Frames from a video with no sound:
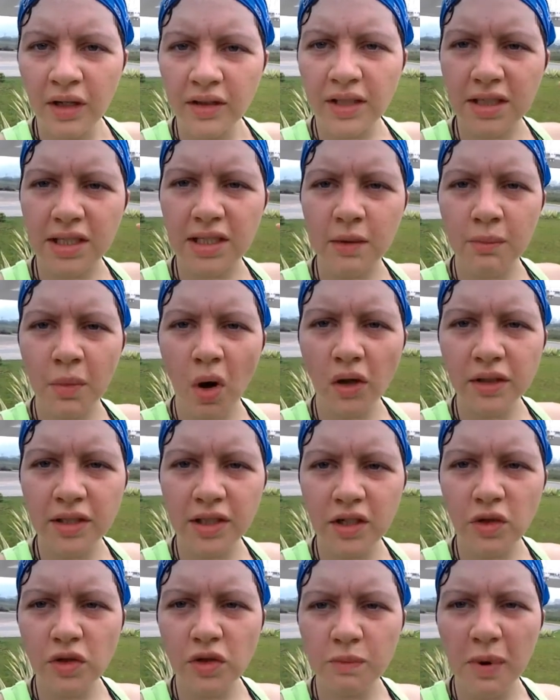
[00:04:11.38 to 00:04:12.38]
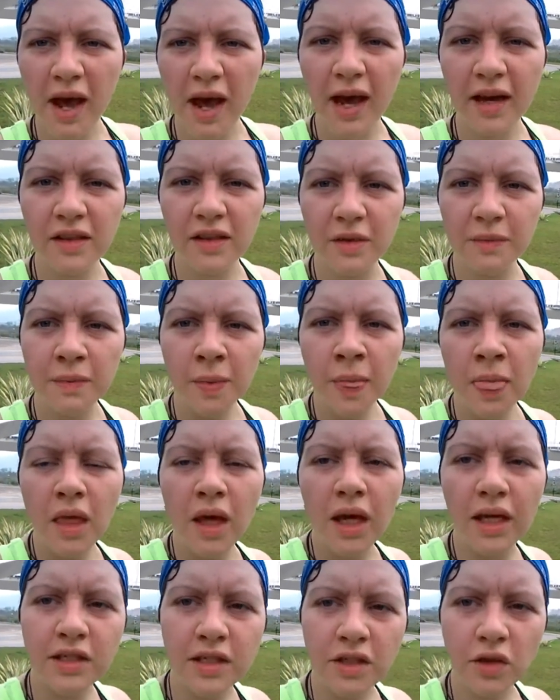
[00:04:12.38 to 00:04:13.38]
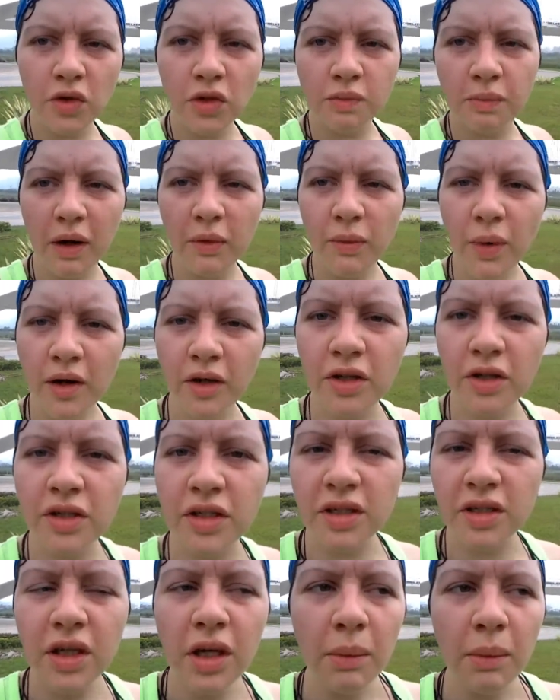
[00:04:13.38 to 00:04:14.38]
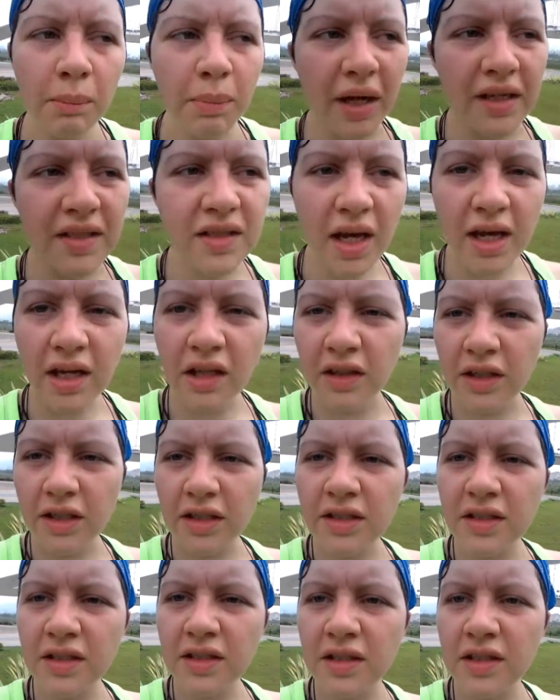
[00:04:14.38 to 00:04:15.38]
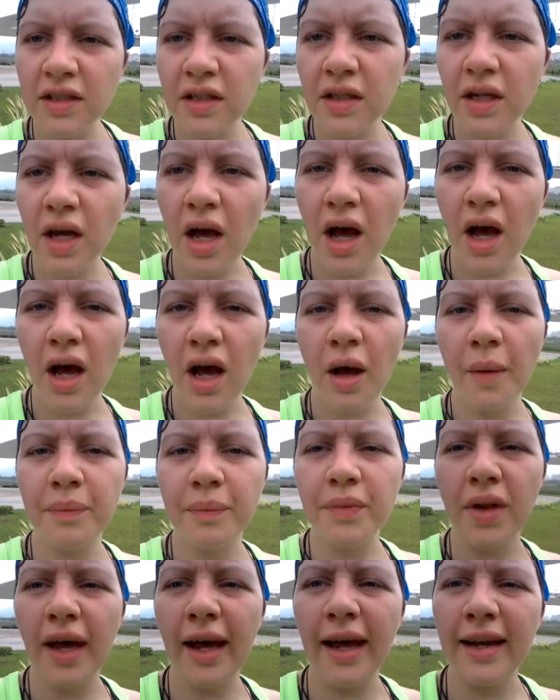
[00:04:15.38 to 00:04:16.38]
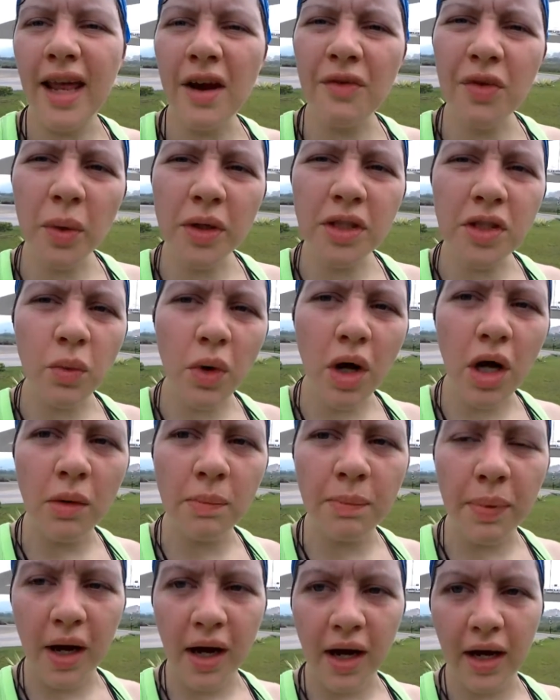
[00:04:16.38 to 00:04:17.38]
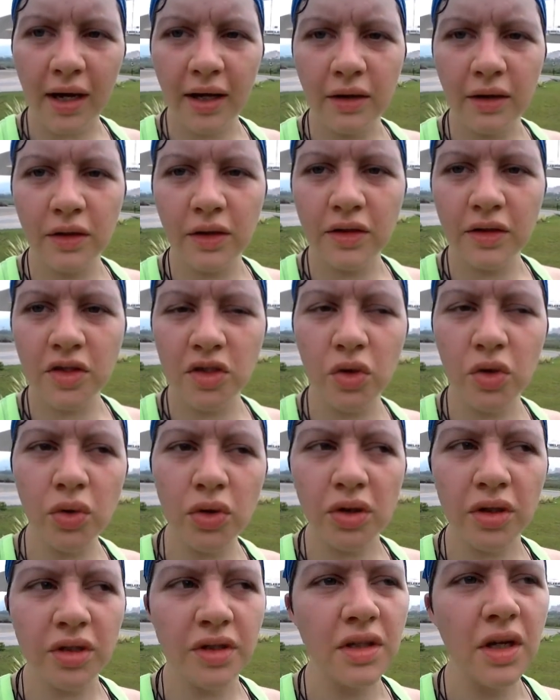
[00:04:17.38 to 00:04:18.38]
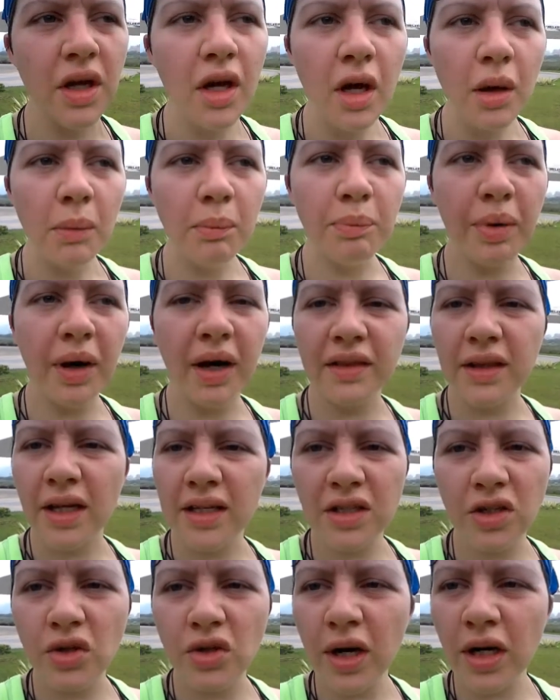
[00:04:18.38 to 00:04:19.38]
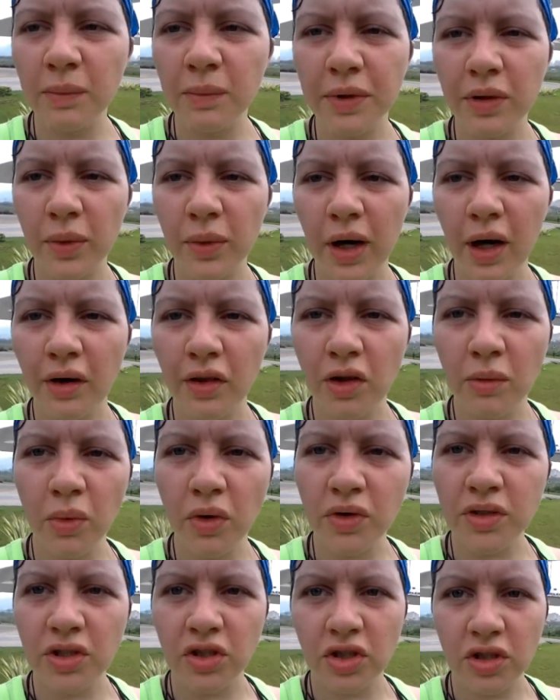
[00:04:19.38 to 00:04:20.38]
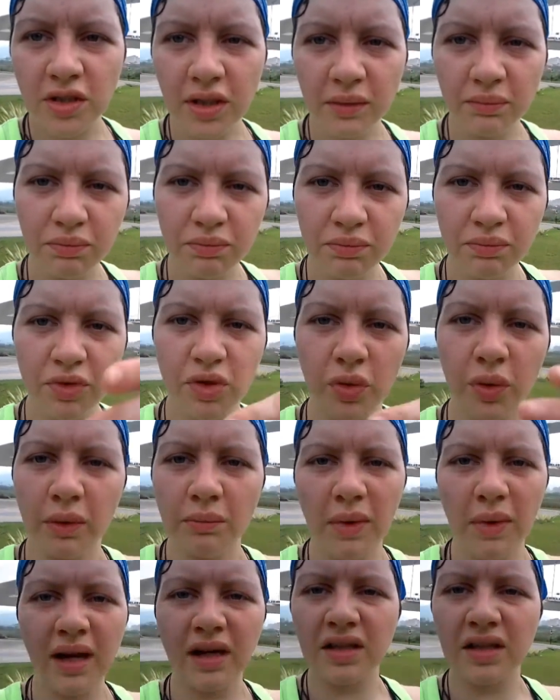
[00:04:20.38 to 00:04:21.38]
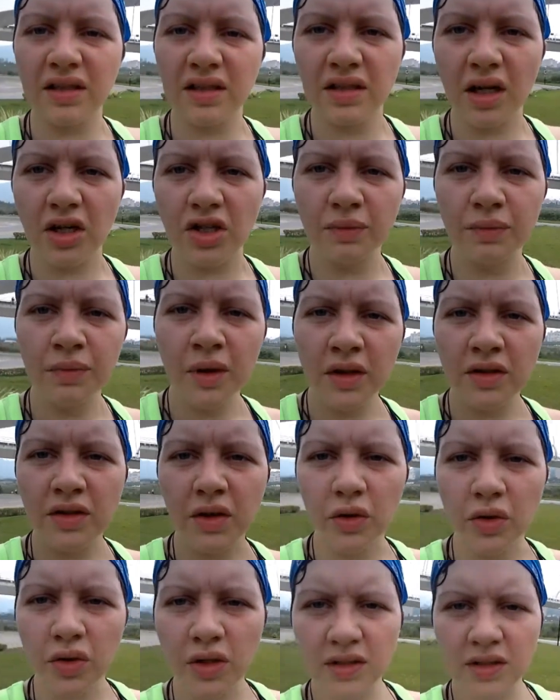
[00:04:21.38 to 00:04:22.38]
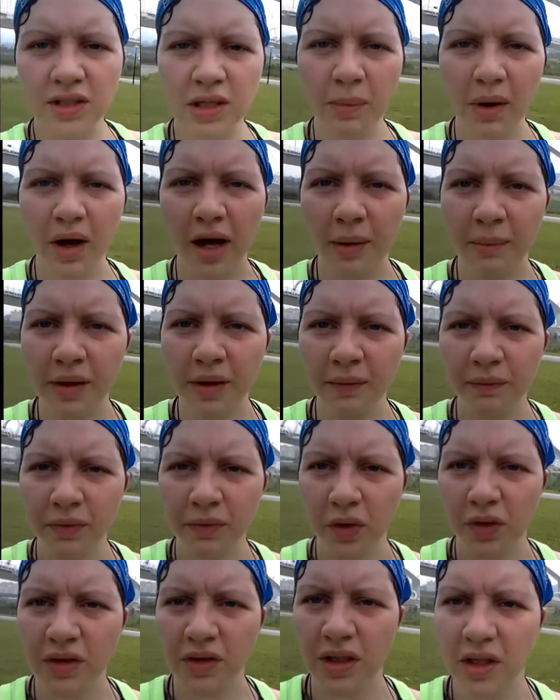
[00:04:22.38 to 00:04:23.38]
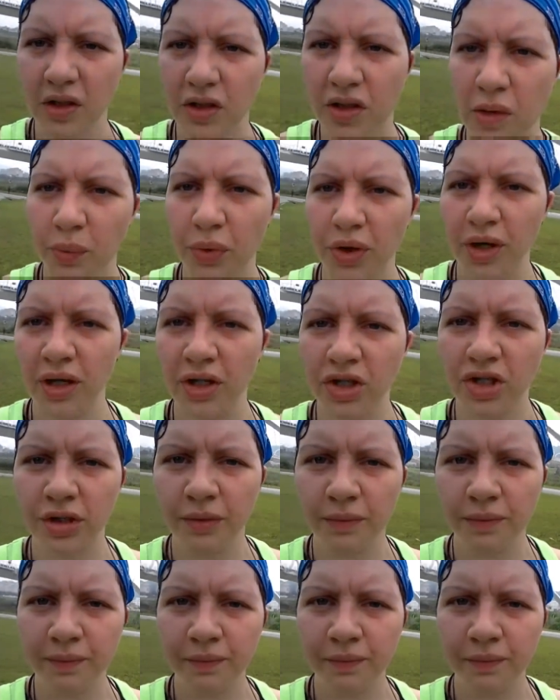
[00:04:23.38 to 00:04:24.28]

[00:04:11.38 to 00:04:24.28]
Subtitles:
this is a multi-use path. It's used by runners, by cyclists, and every once in a while by scooters, but that's incredibly rare, and they're mostly just doing maintenance and such. So you can see behind me, you can see here's the bridge.